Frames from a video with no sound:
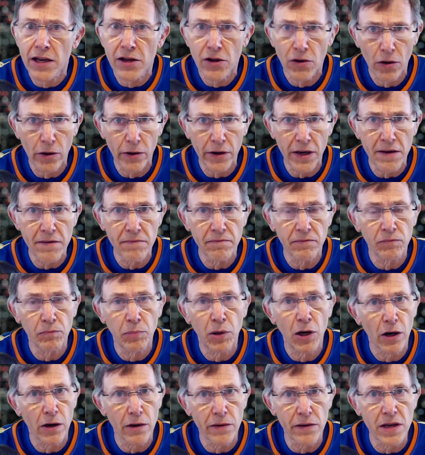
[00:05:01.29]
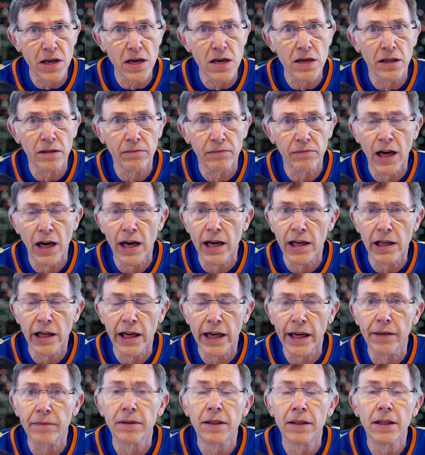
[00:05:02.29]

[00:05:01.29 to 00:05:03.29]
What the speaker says: You're already part of the online